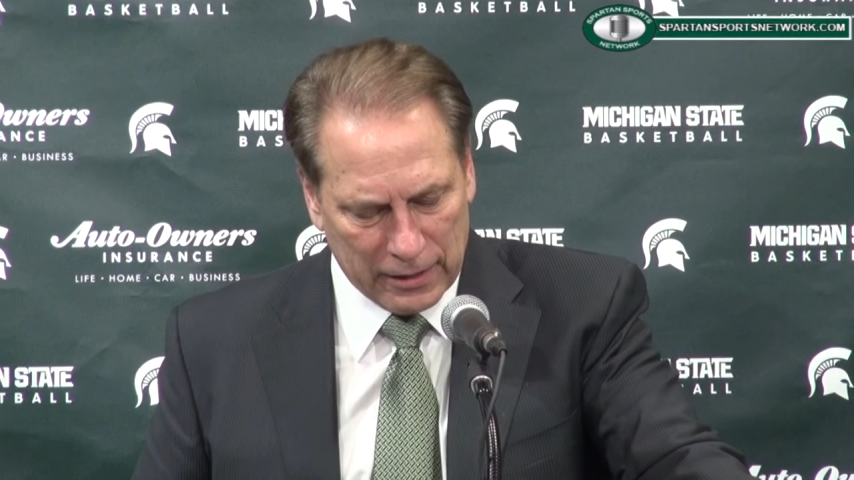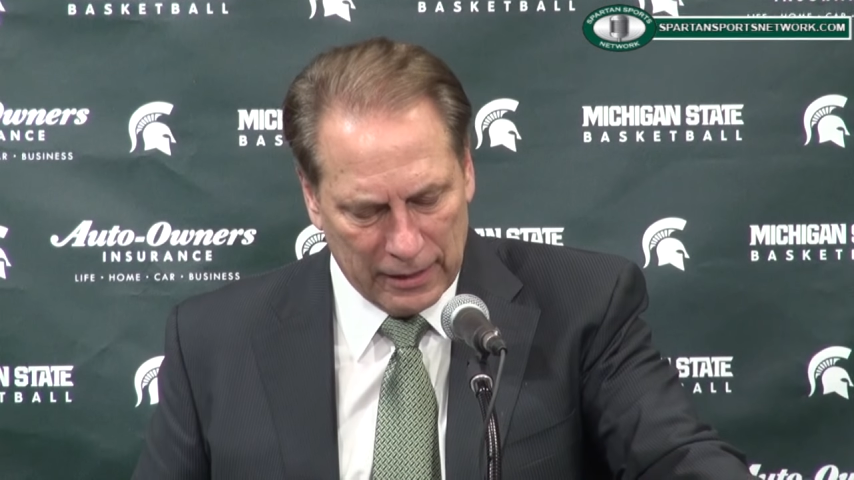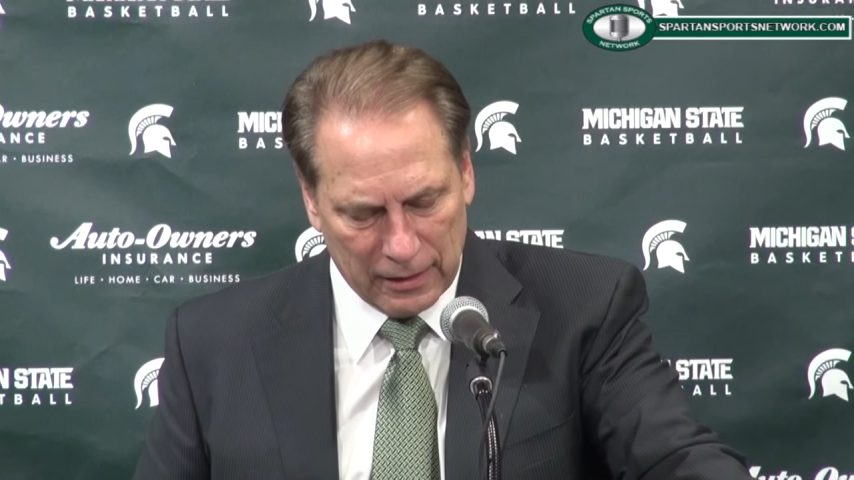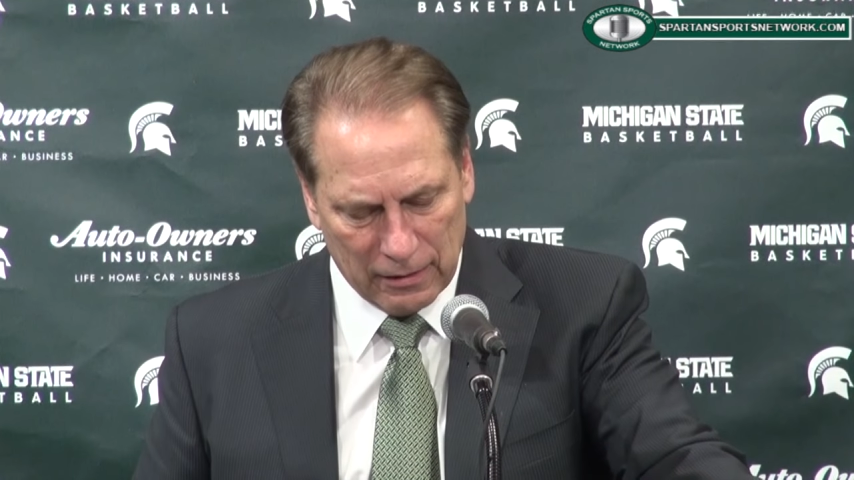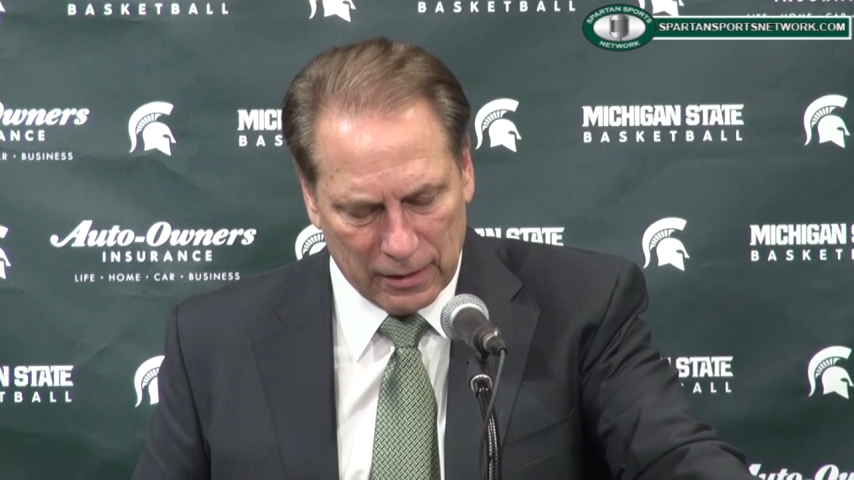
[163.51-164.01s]
He
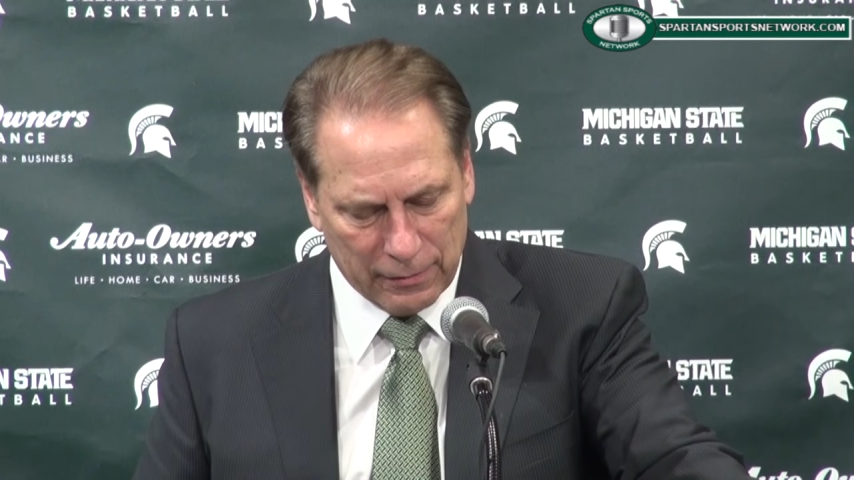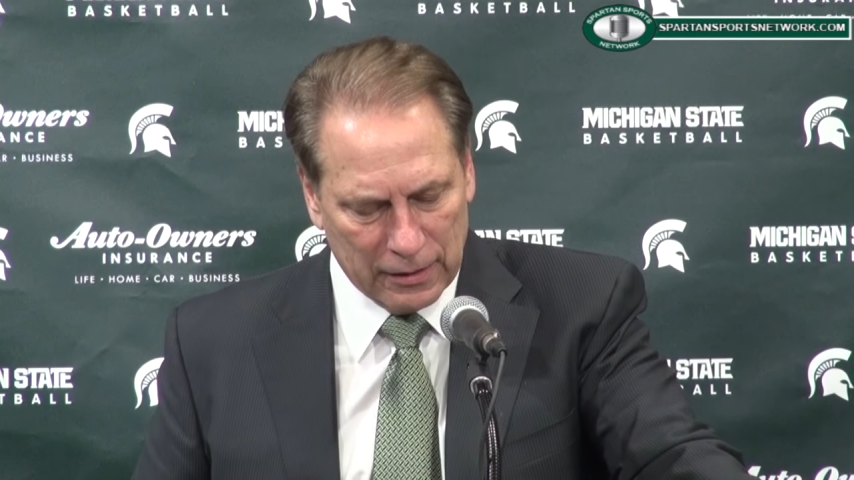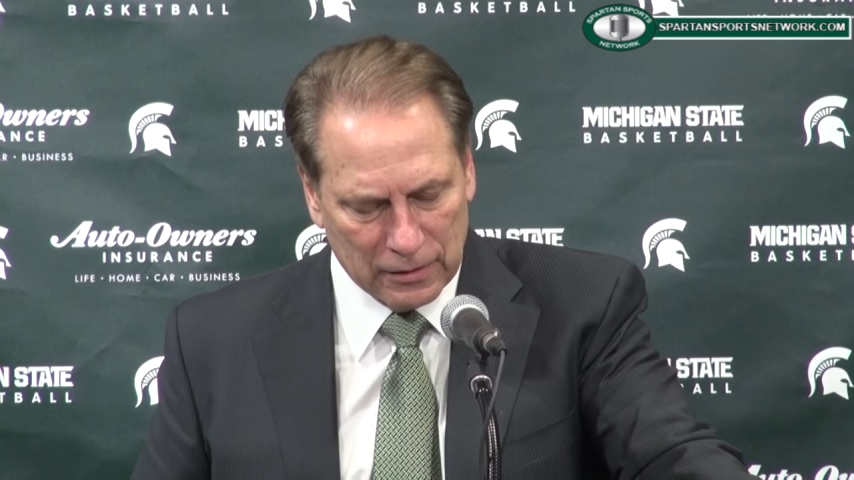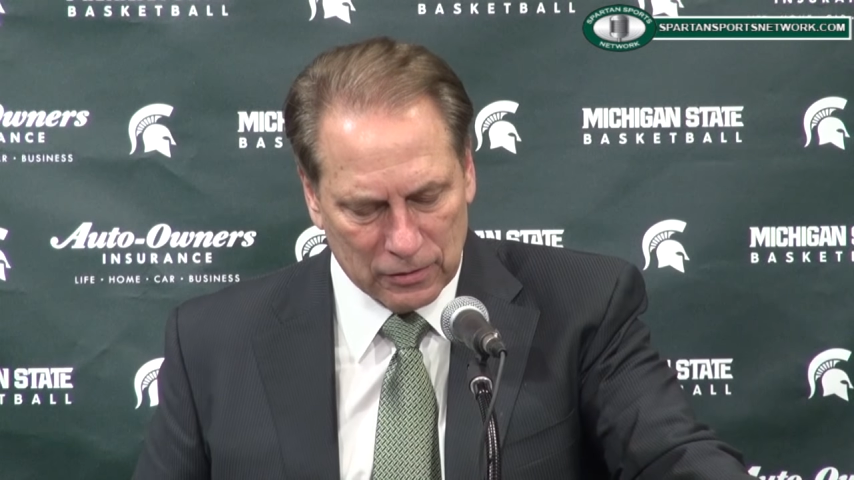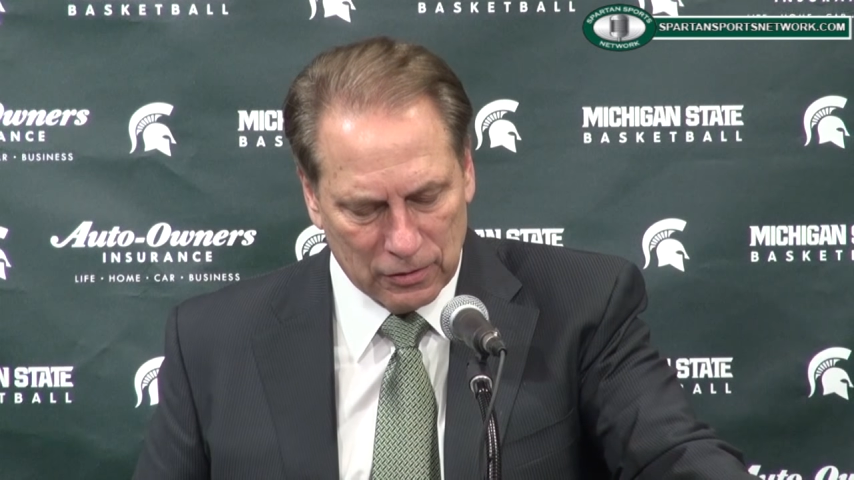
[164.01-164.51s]
had a lot of
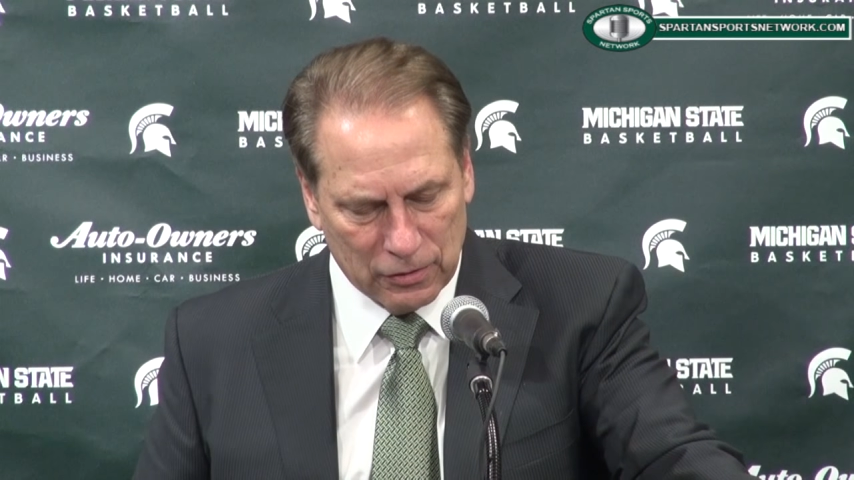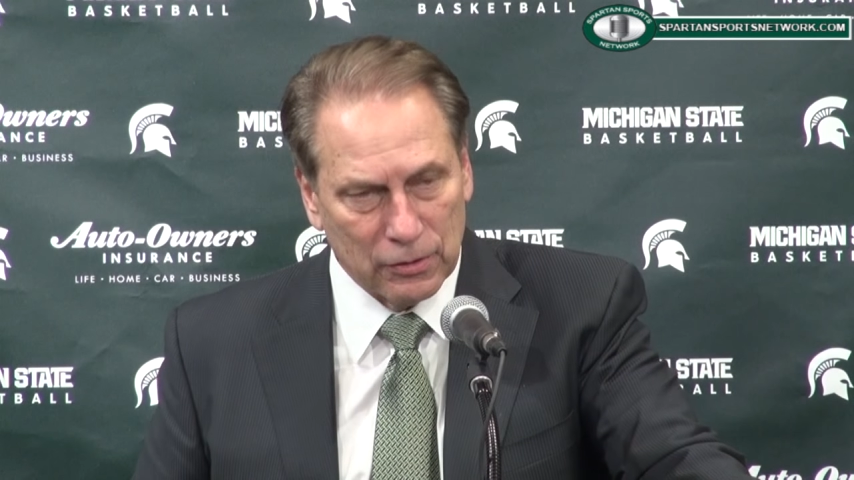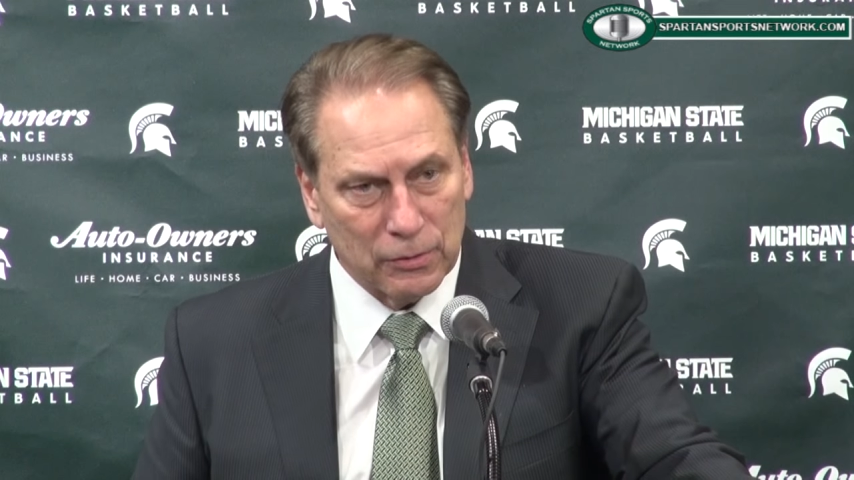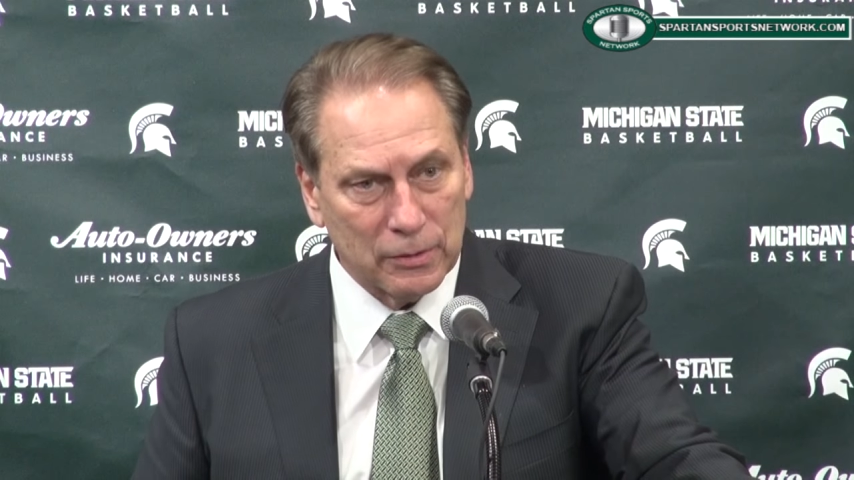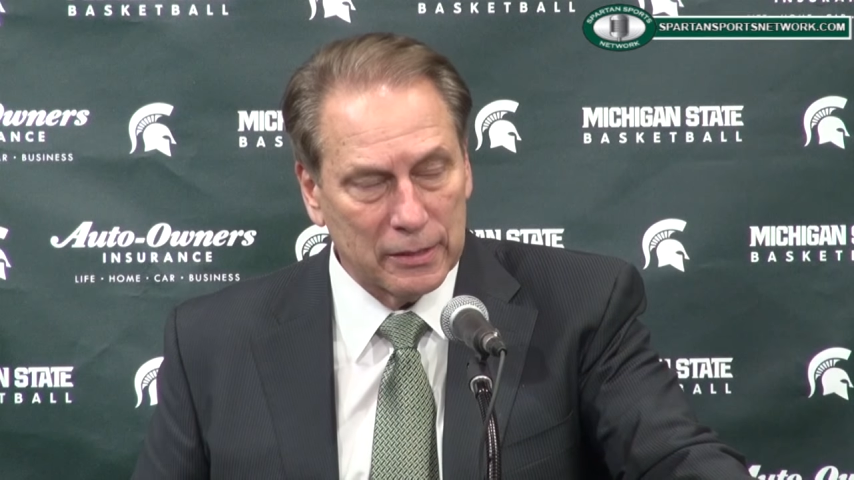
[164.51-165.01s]
things to
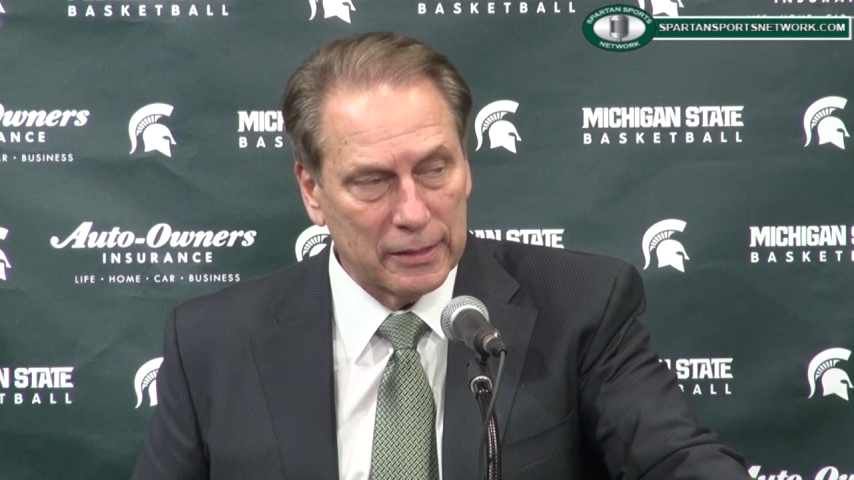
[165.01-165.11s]
do.